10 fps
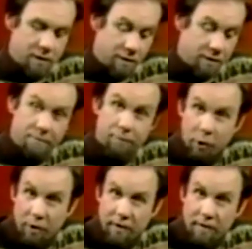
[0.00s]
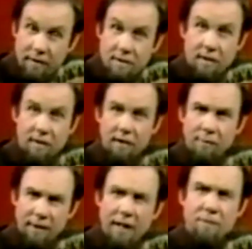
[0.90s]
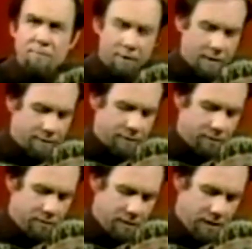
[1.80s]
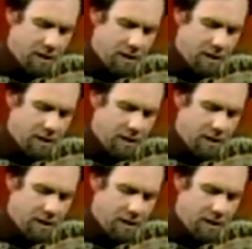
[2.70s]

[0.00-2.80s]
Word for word: You could boil it and distill it, but that's pretty difficult.